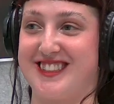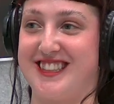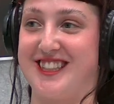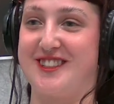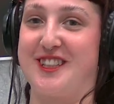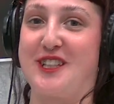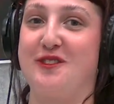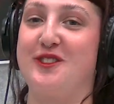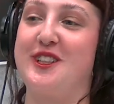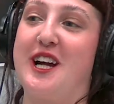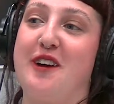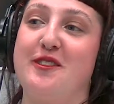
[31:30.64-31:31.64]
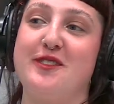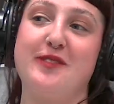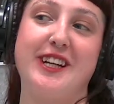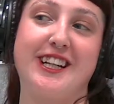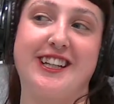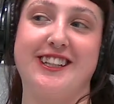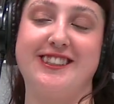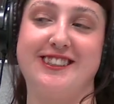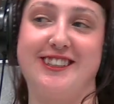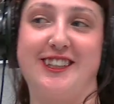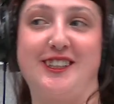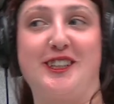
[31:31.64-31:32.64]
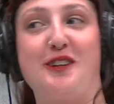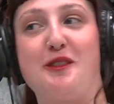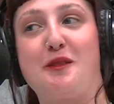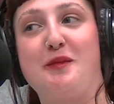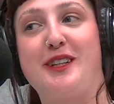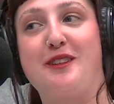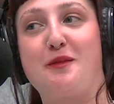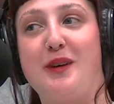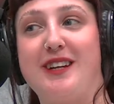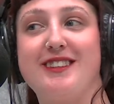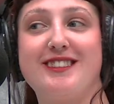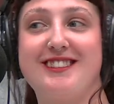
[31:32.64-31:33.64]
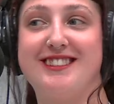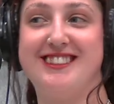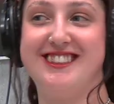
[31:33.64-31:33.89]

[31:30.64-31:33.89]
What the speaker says: Yeah, thank you for having me again and giving me the space.